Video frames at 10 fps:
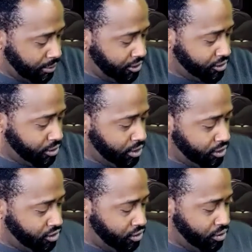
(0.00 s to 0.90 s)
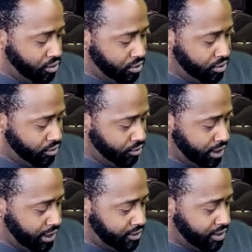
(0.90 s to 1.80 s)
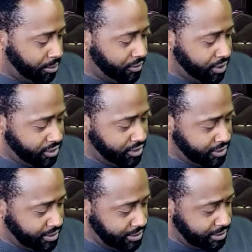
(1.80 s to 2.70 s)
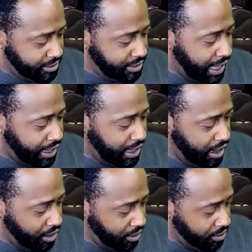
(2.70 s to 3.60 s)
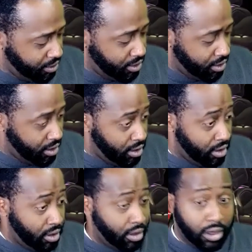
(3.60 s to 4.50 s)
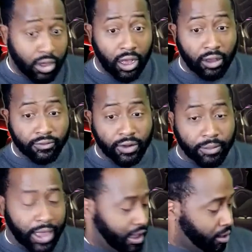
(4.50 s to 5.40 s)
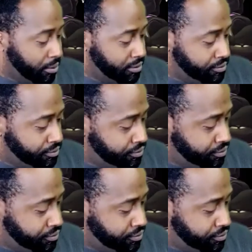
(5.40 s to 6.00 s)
Just going to release some of the slack here from my helmet